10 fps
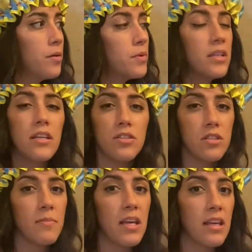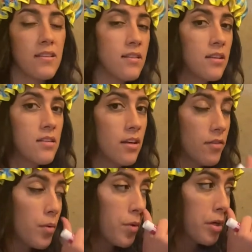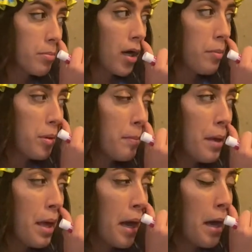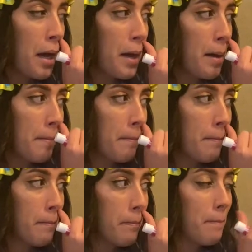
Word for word: really it's just making sense of the word problem um,